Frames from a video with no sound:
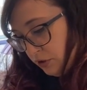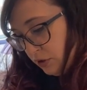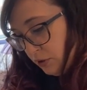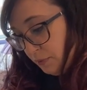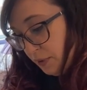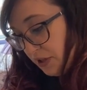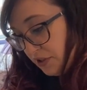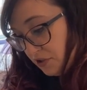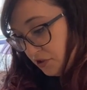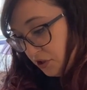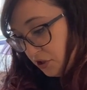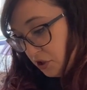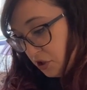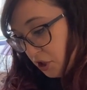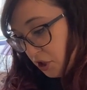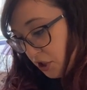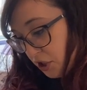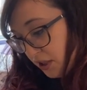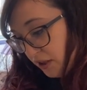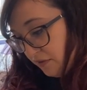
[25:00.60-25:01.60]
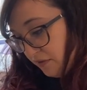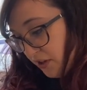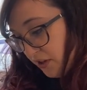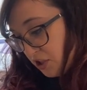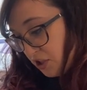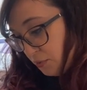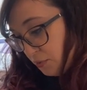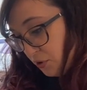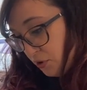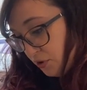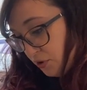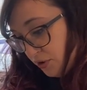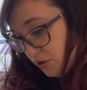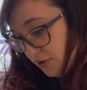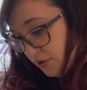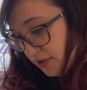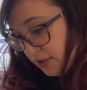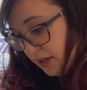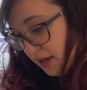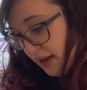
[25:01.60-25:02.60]
so you're basically cooking the
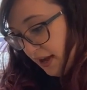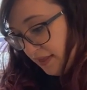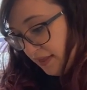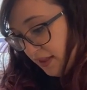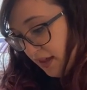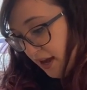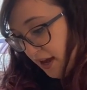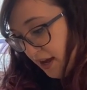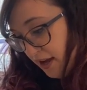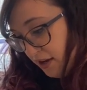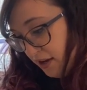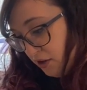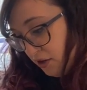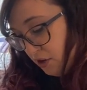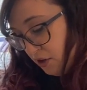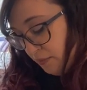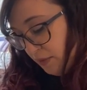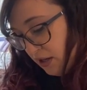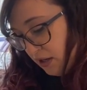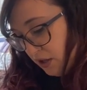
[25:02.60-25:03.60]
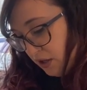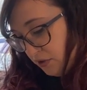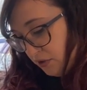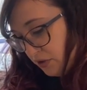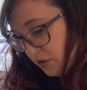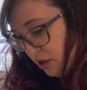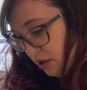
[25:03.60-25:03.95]
vegetables and then you're making